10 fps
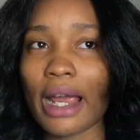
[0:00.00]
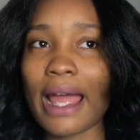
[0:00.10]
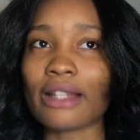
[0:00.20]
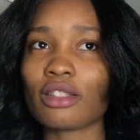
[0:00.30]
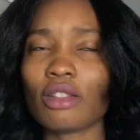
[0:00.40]

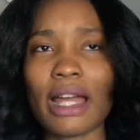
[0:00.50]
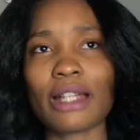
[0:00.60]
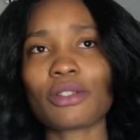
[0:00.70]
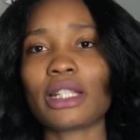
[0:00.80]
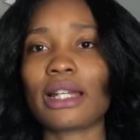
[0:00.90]

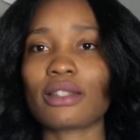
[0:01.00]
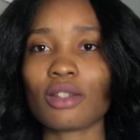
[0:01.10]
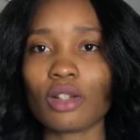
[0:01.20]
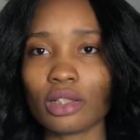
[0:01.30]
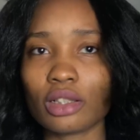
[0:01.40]
Actually I had to
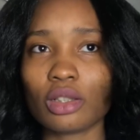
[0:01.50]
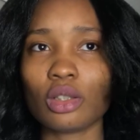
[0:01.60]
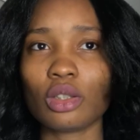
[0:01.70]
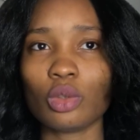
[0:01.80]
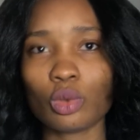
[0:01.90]
call the